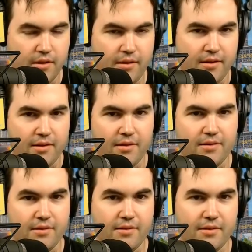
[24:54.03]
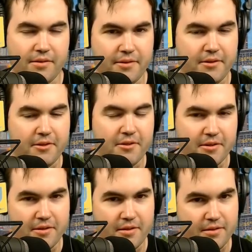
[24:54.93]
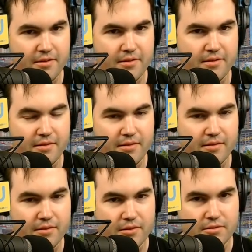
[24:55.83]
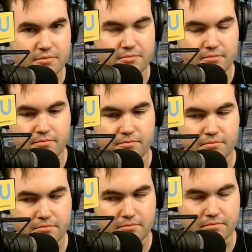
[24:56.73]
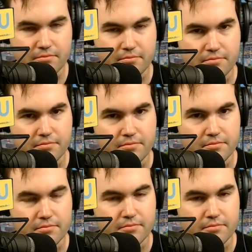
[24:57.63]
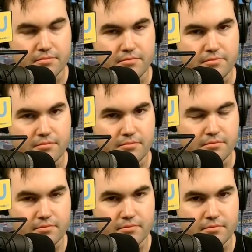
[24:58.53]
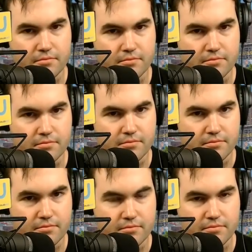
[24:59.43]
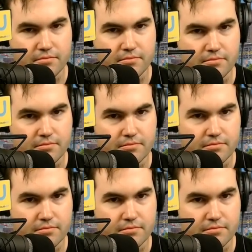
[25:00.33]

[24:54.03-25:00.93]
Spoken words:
(not speaking)